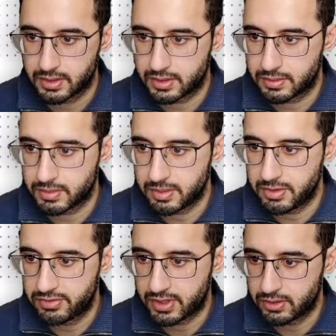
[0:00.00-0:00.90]
Maybe
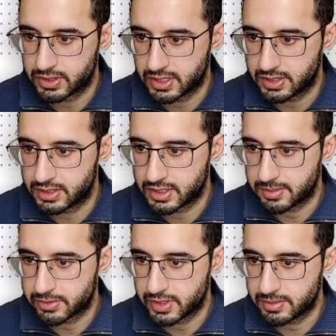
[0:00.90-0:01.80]
if I looked at the
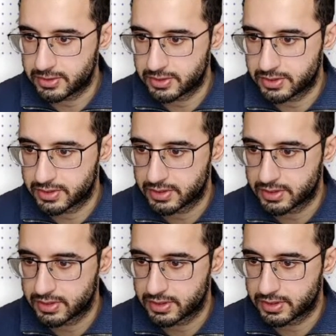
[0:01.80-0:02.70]
TypeScript.
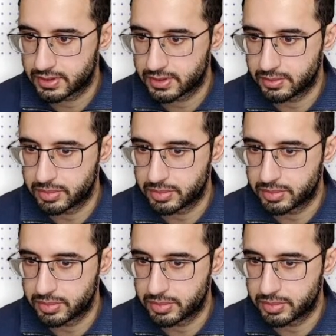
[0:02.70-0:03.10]
Nope.